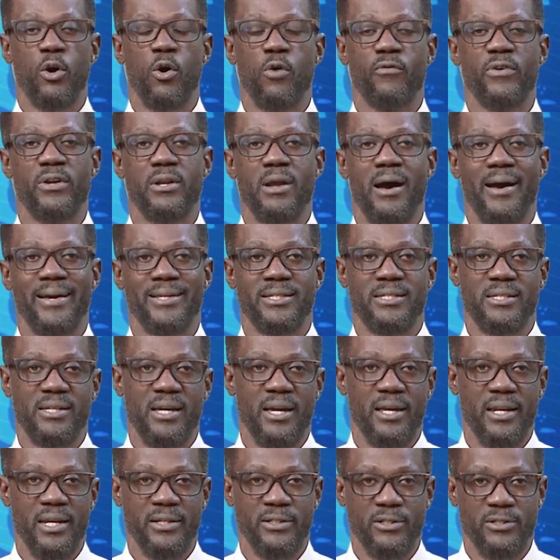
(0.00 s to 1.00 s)

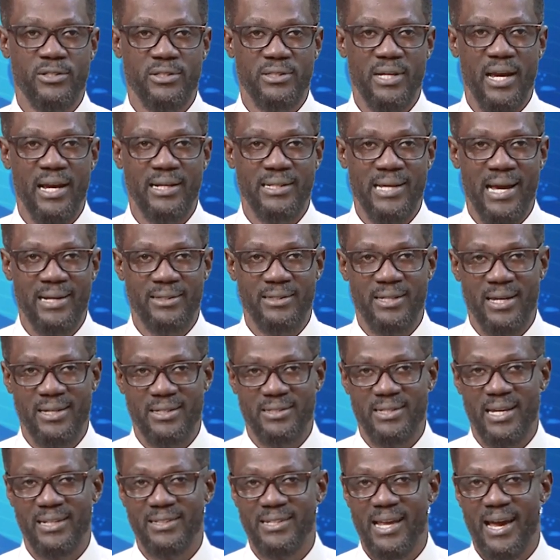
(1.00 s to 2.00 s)
COVID-19 in the state had
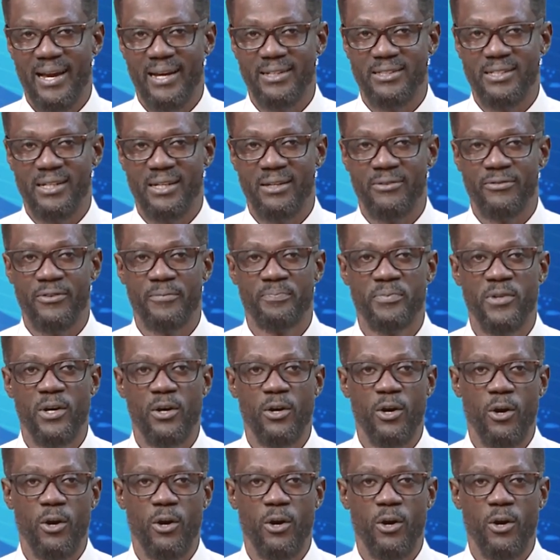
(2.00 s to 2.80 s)
tested negative.